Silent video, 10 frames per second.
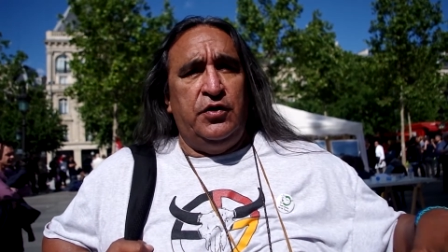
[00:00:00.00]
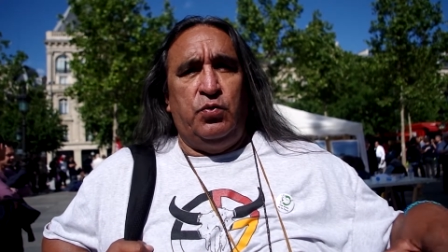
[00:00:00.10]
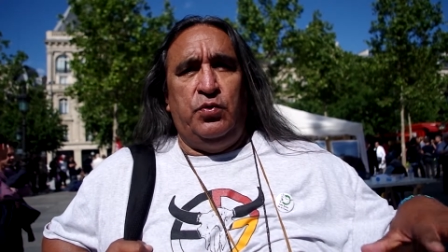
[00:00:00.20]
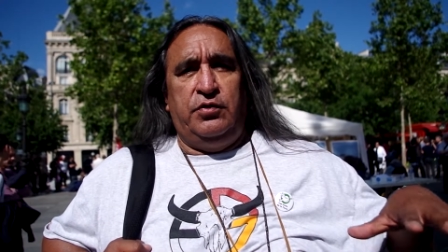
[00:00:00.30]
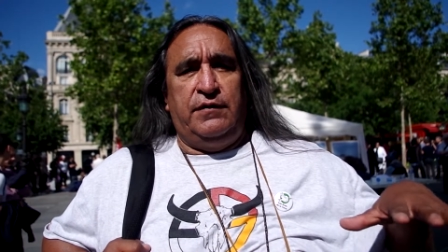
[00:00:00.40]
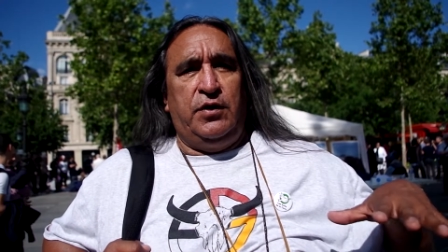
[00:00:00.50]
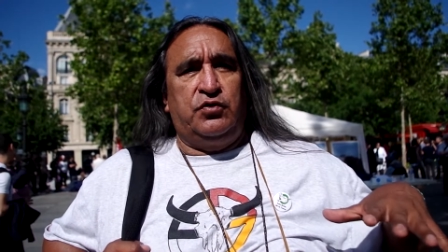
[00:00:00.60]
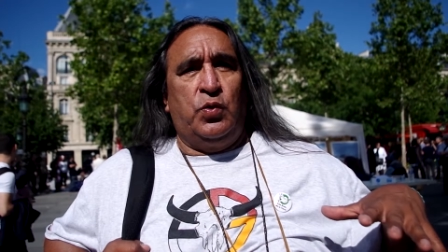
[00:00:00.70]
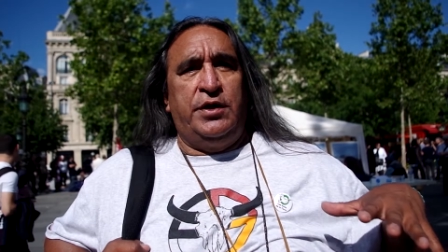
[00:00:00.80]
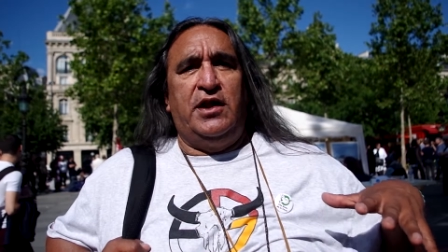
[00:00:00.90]
They're,
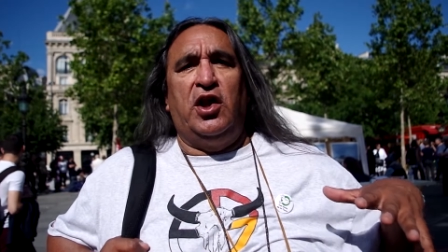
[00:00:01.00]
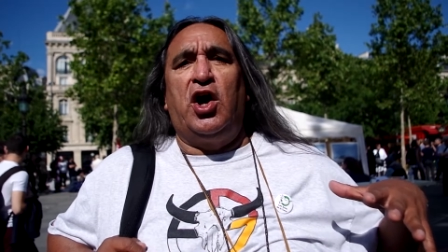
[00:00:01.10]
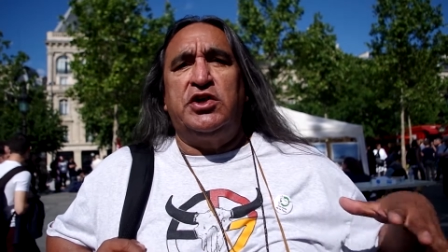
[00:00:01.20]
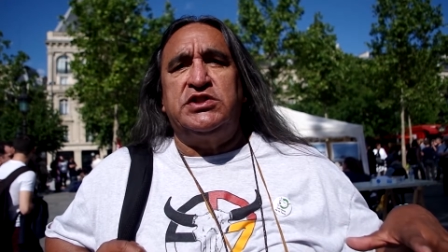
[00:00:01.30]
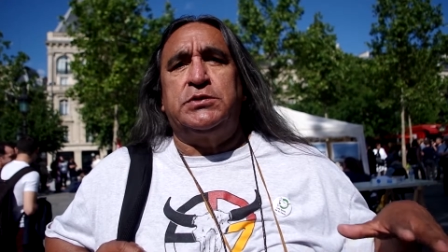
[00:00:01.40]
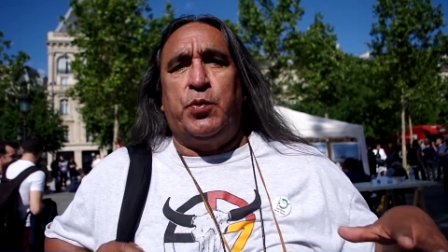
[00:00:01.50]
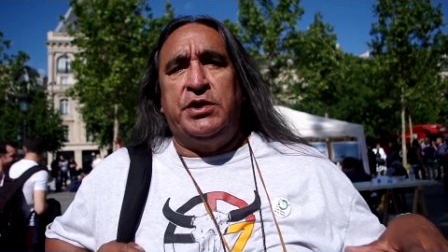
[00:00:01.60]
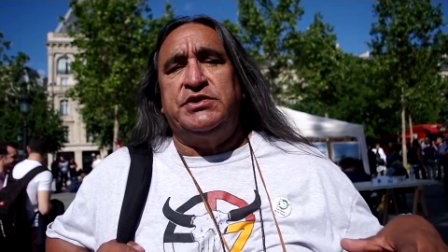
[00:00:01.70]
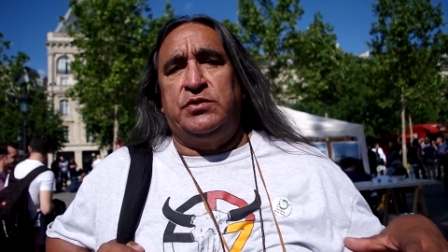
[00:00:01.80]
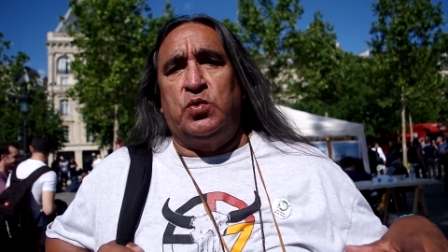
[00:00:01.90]
it's one of the largest
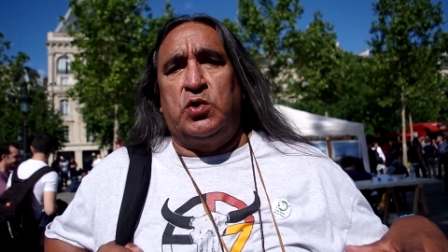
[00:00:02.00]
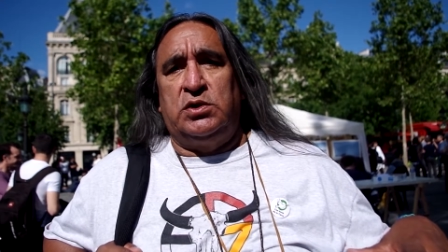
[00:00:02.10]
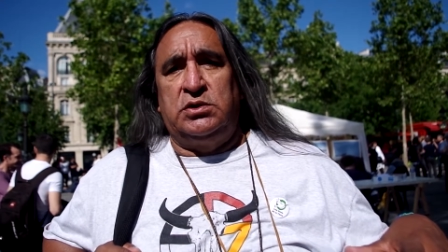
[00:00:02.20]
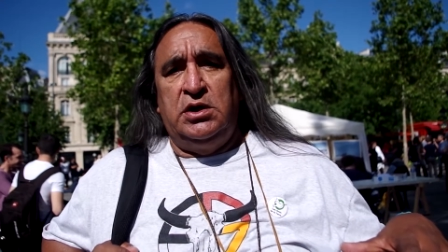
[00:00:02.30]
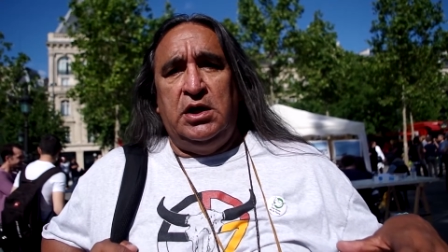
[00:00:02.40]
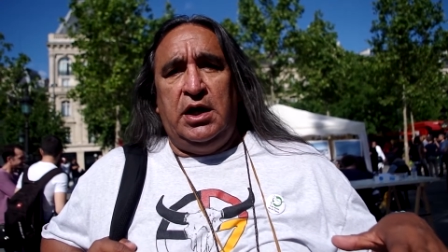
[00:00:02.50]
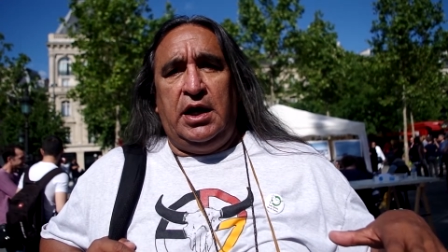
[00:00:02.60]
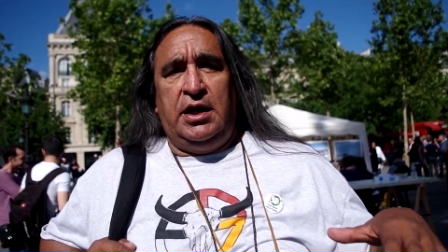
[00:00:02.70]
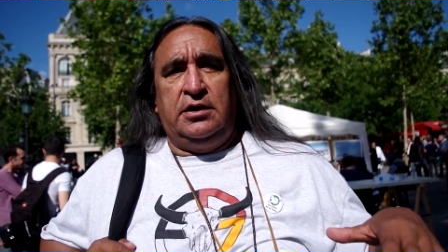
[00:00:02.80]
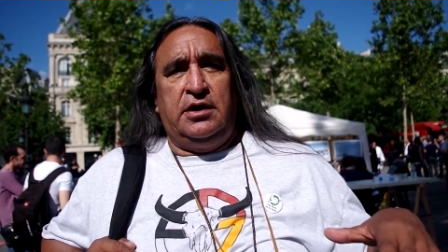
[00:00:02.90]
springs in the world,
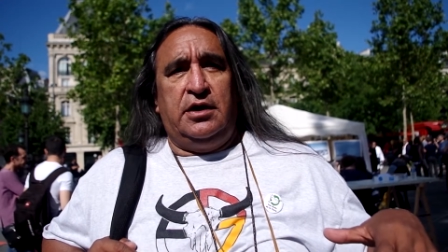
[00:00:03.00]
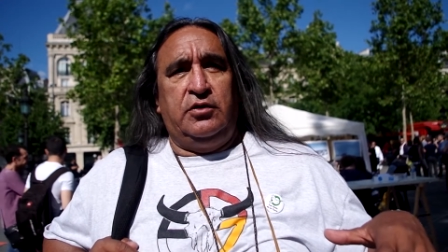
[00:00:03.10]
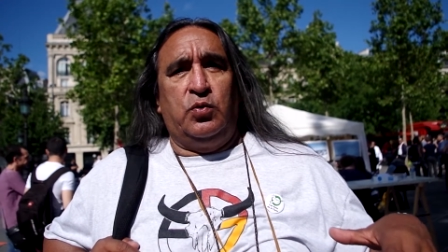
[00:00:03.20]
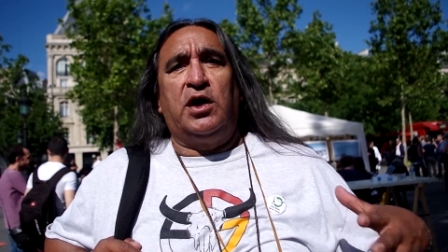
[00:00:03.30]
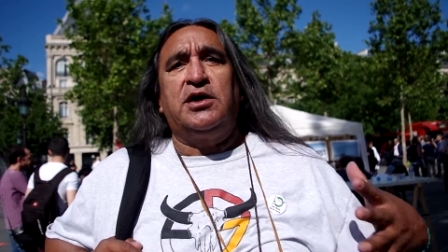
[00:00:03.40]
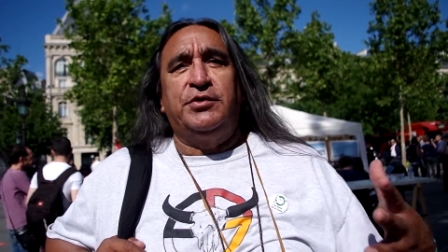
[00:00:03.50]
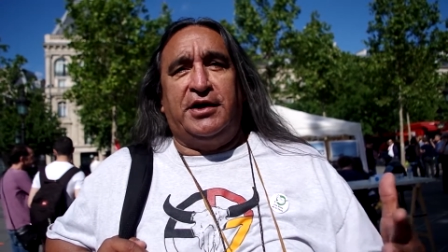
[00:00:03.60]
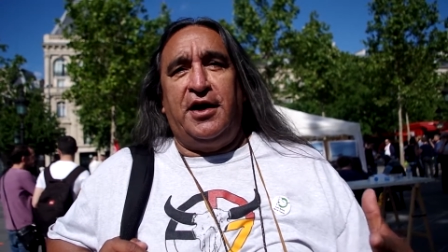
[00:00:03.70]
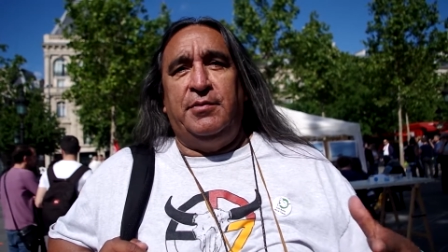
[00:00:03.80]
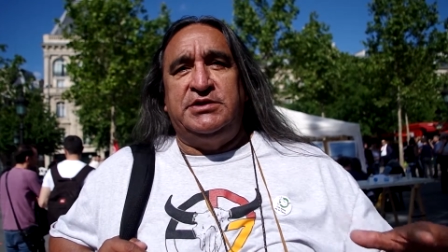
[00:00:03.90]
and uh, you're welcome to
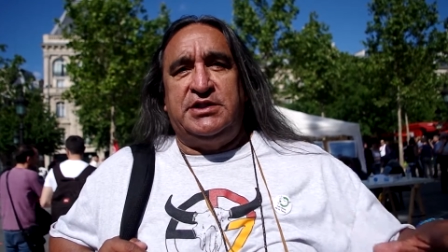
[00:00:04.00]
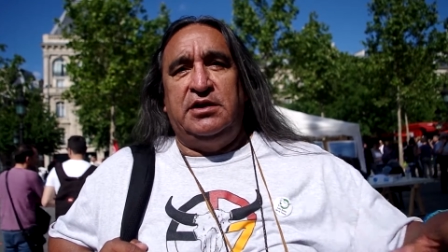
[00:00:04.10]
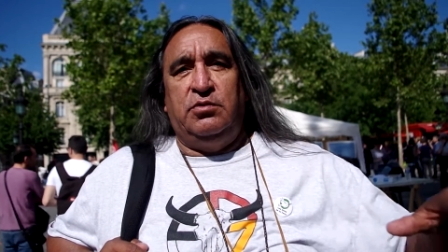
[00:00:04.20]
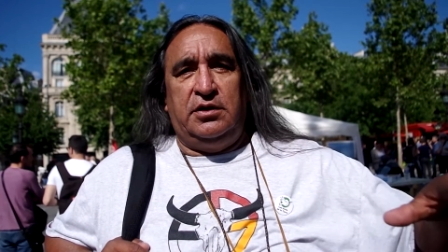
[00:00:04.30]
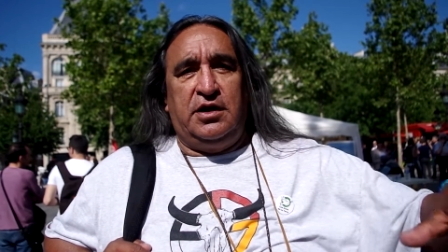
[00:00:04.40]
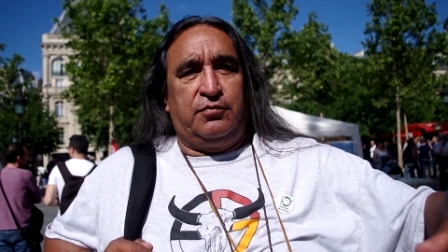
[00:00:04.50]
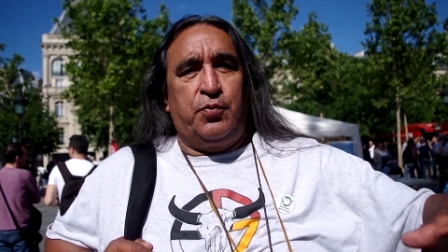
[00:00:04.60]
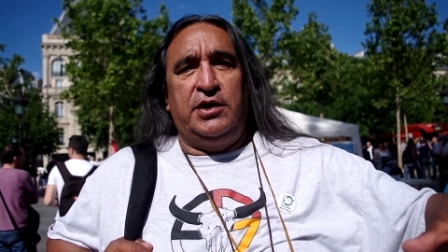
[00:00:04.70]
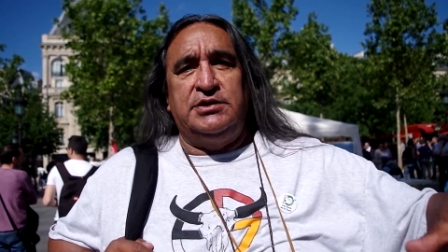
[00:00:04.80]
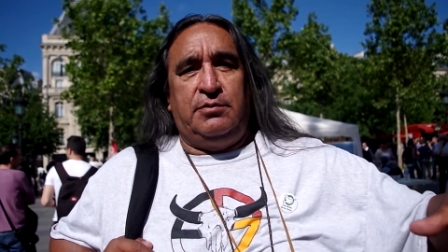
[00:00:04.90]
come and see the
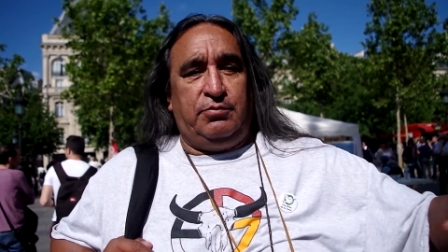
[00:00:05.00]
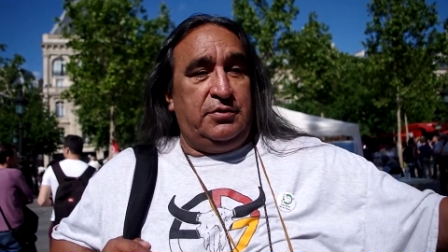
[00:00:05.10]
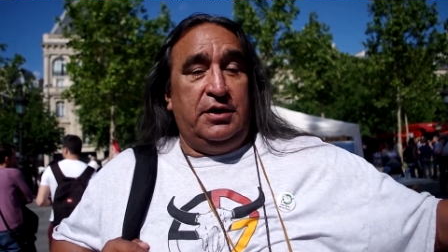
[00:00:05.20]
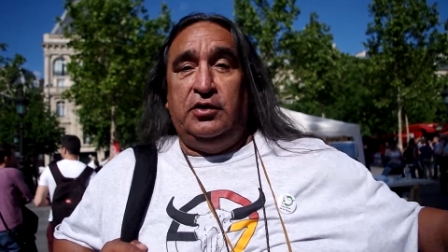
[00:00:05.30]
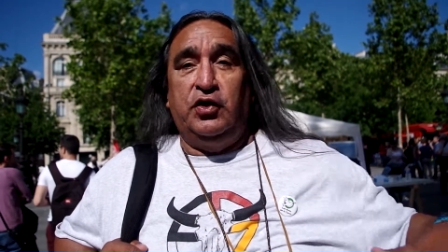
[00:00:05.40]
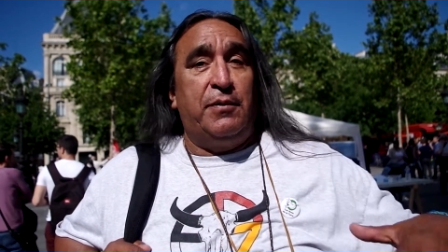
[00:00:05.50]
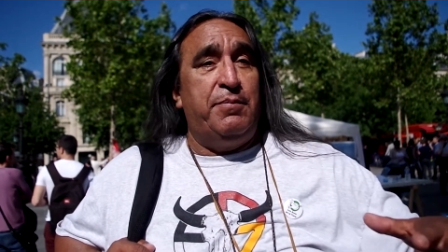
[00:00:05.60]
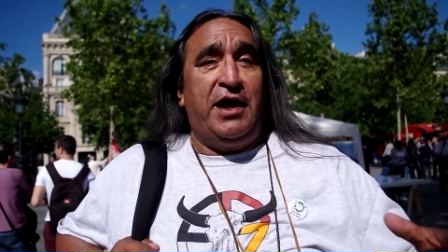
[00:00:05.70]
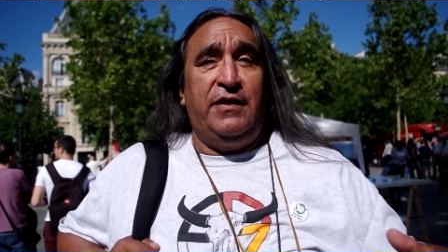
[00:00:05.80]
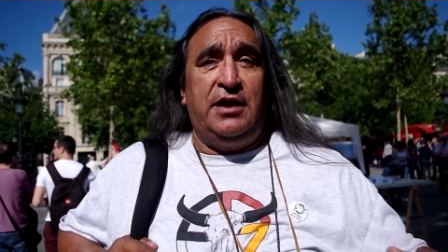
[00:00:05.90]
springs, and you
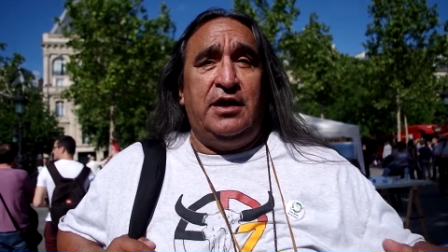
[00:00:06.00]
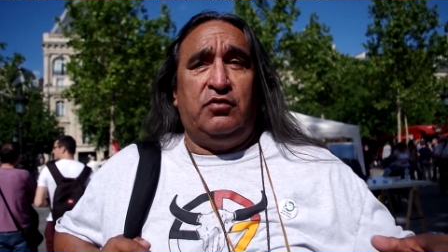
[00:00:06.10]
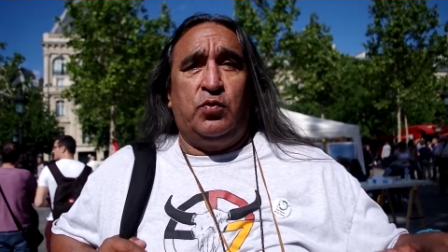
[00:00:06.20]
can bathe in it.